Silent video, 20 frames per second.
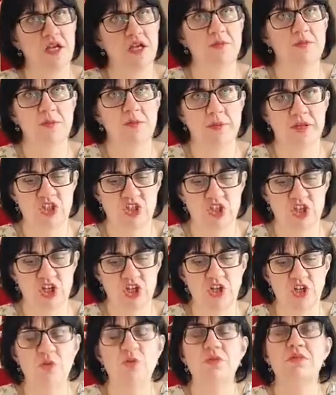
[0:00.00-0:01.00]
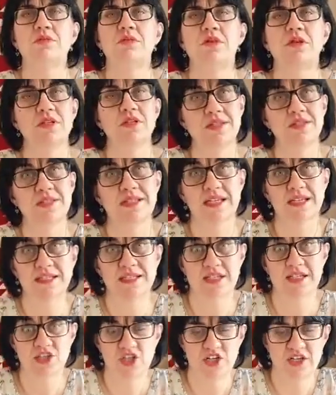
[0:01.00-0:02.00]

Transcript: times it by two, six